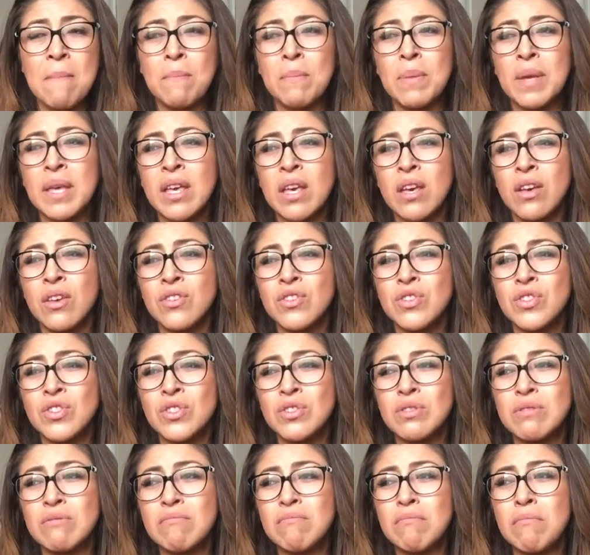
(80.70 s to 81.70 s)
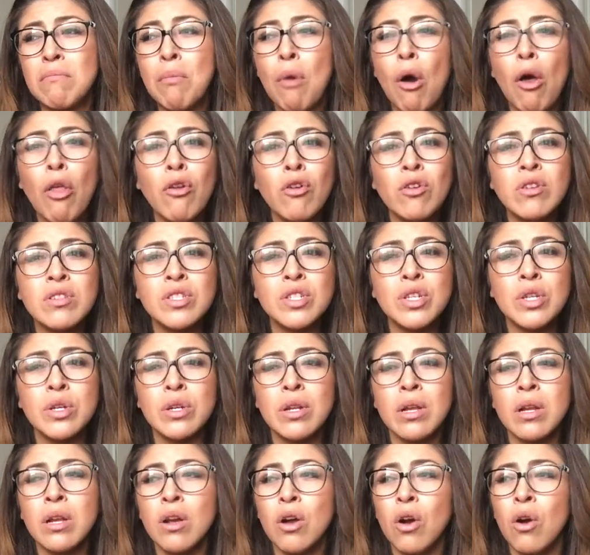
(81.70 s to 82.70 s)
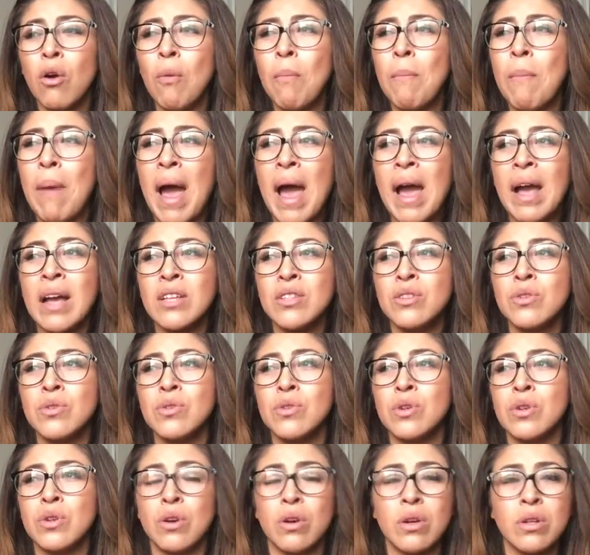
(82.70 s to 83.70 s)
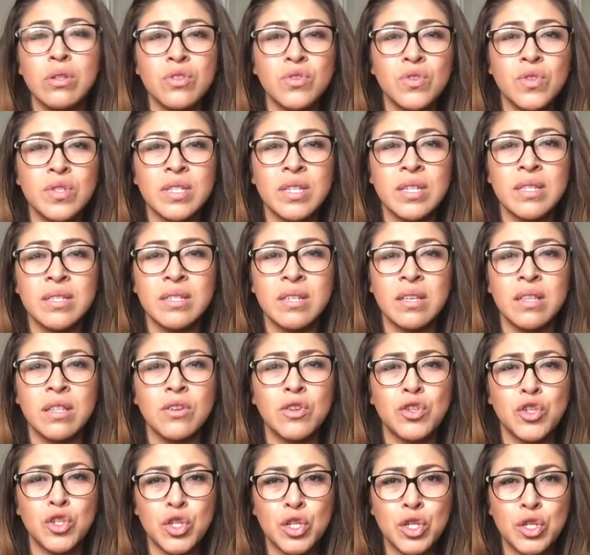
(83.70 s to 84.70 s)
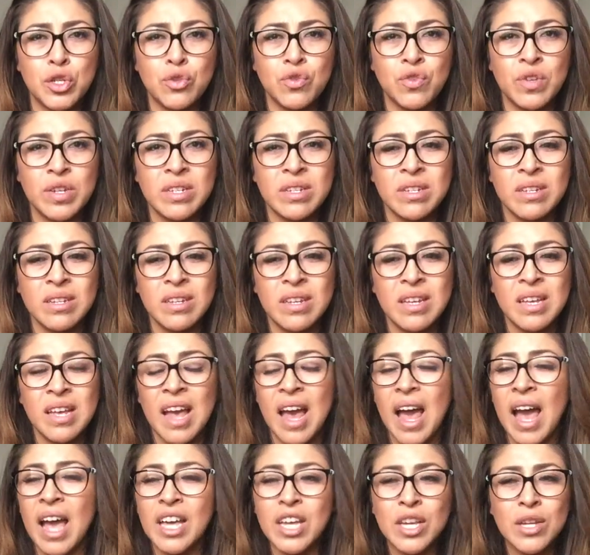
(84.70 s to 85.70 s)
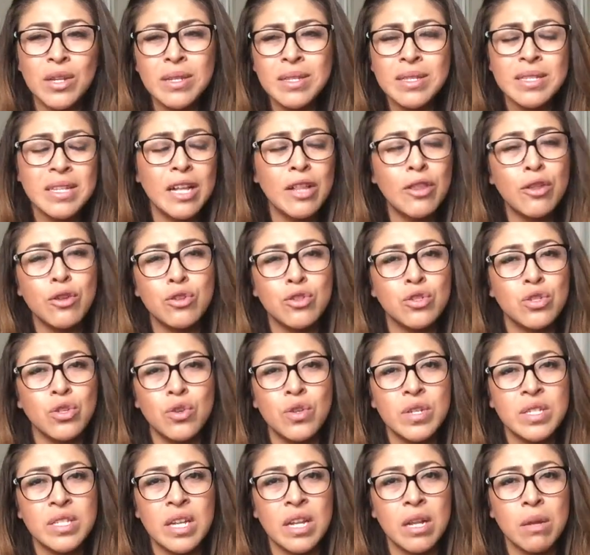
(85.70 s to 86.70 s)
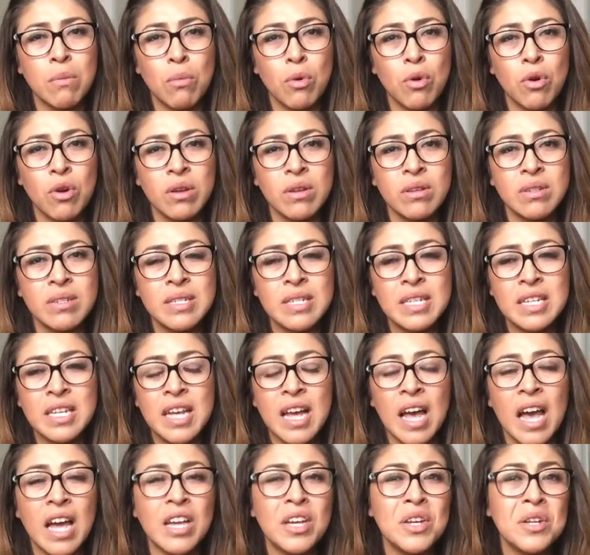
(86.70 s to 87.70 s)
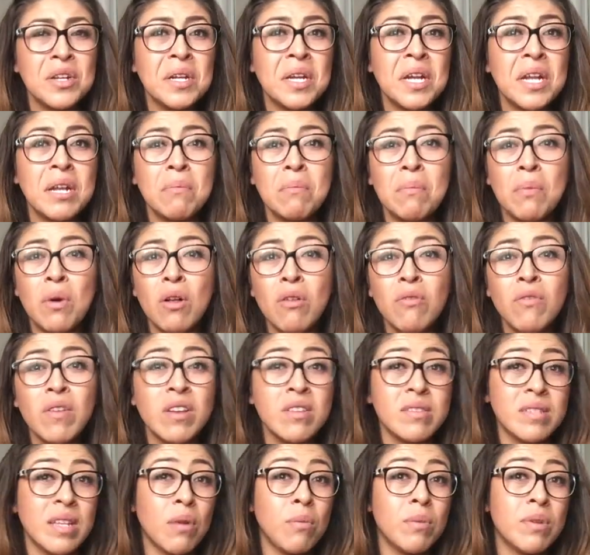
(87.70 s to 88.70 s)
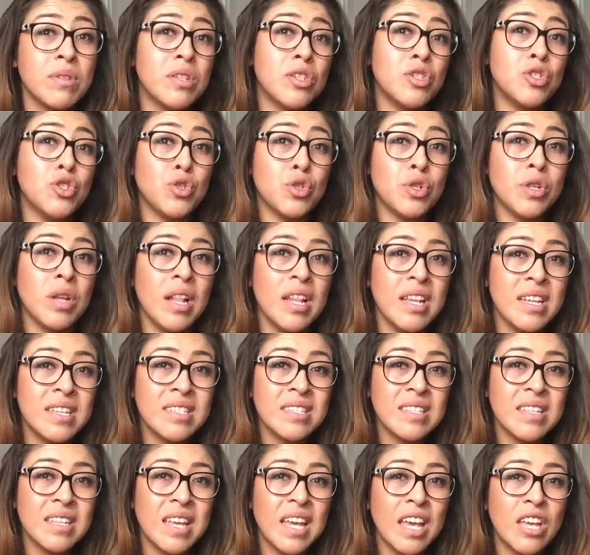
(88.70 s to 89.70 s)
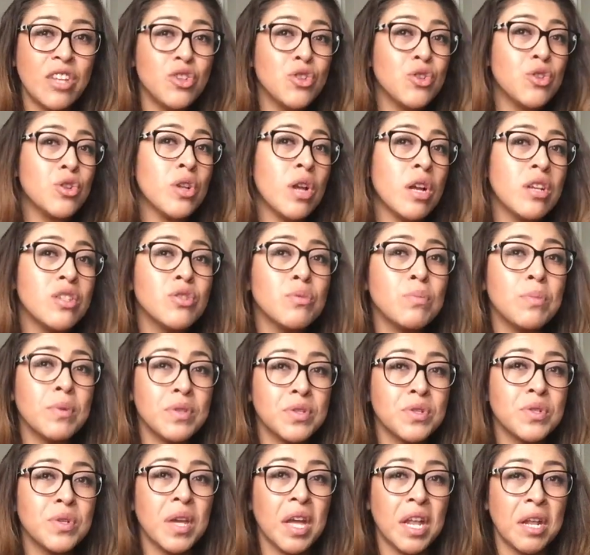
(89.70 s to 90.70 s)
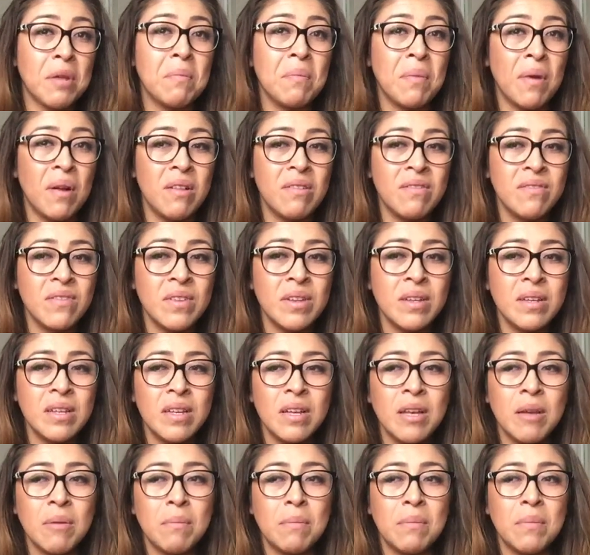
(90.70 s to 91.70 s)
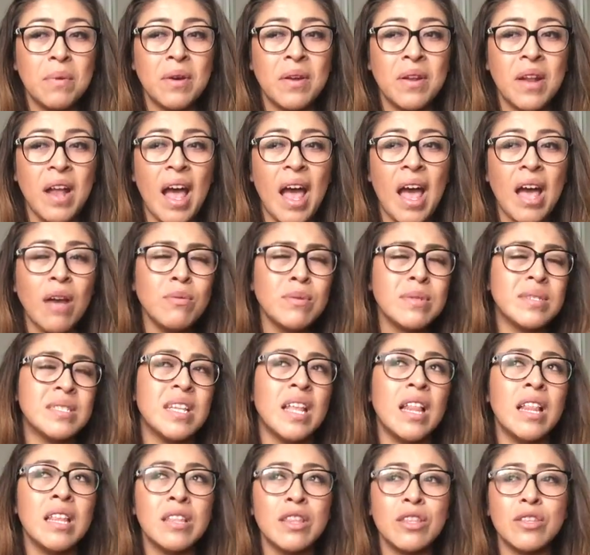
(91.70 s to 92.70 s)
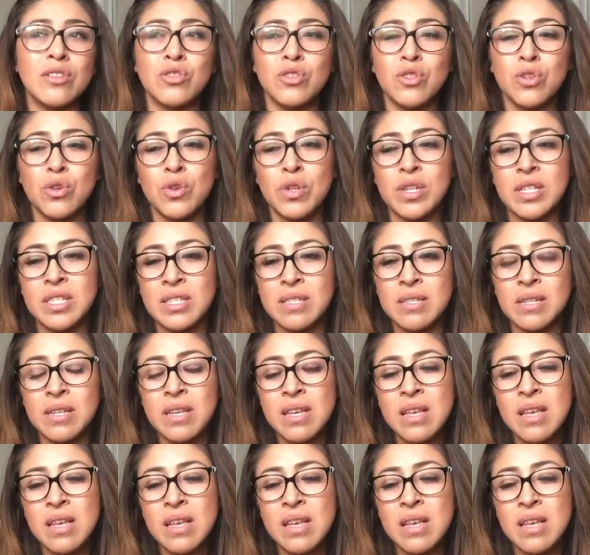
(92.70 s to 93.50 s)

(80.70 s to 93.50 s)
because mothers couldn't go back to their countries and see their children, I couldn't tell those stories anymore. I couldn't get involved because I was a journalist, and you're not supposed to get involved. But I was telling the stories.